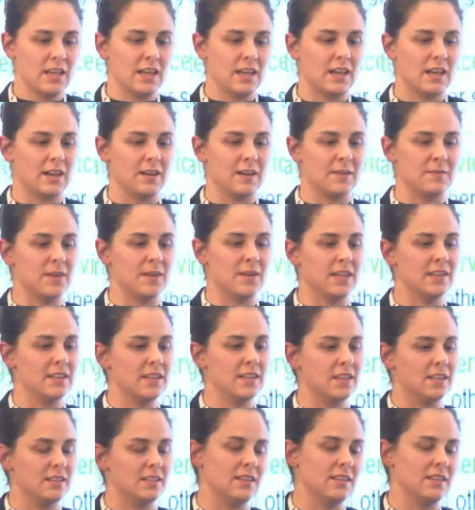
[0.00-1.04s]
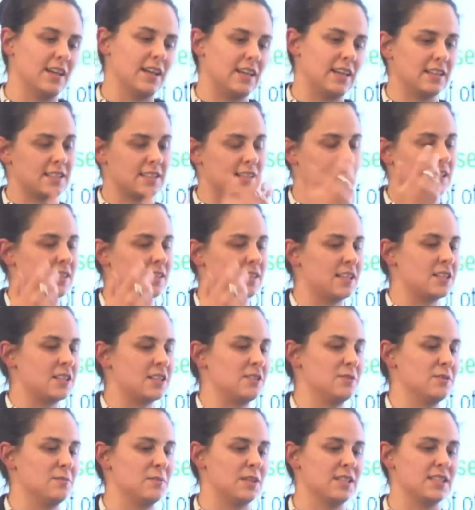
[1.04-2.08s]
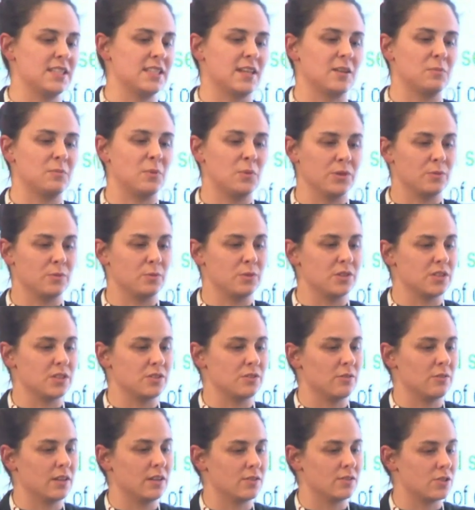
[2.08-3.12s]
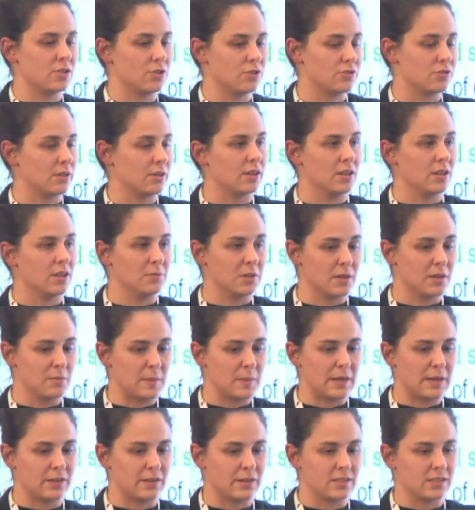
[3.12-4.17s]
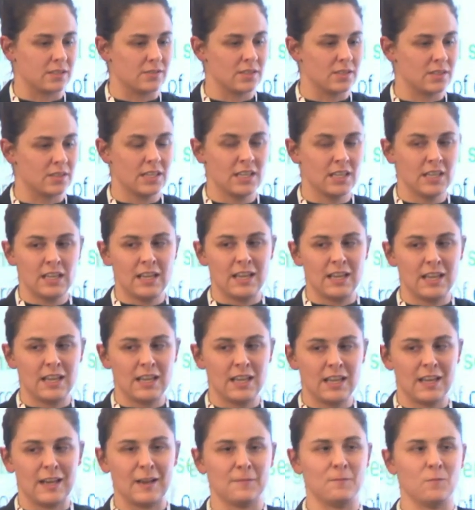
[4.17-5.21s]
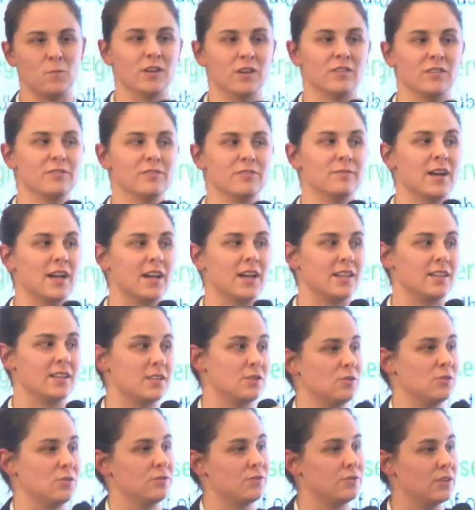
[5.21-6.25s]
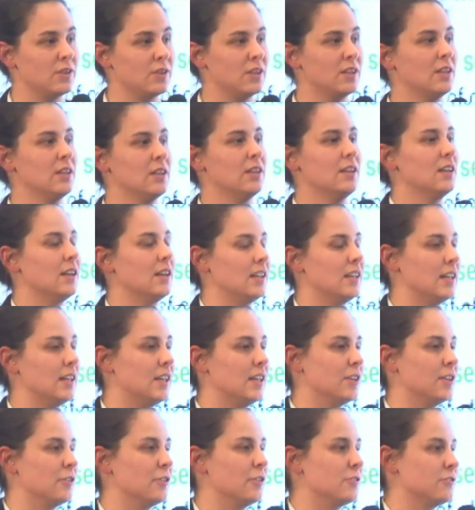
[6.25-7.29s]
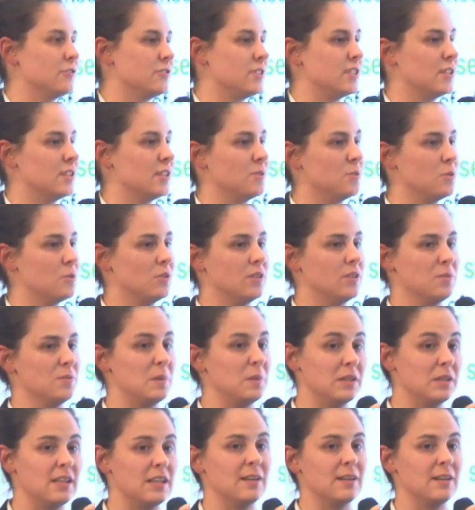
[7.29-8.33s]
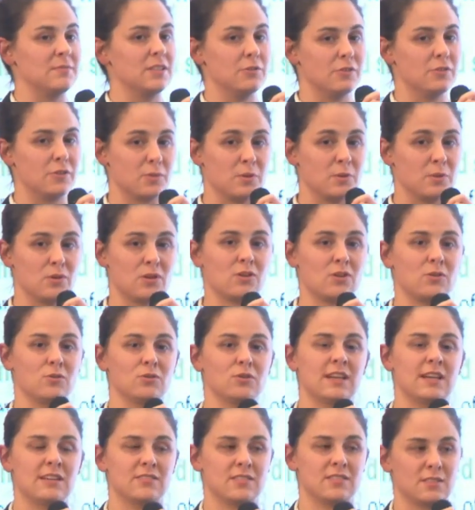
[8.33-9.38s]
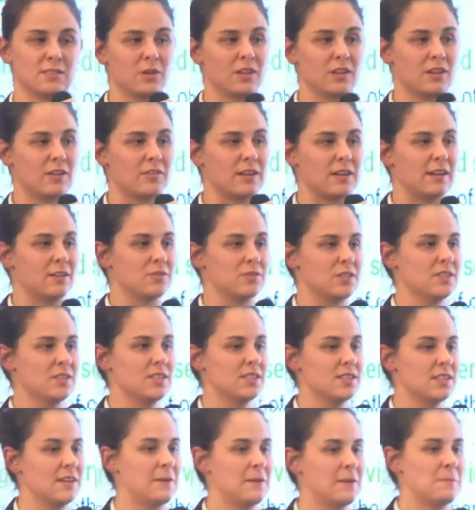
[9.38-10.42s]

And then I guess that touches on my second point, which is around socioeconomic imperatives. One of my sort of heroes in the world, Nabil Hamdi, wrote a book called Housing Without Houses.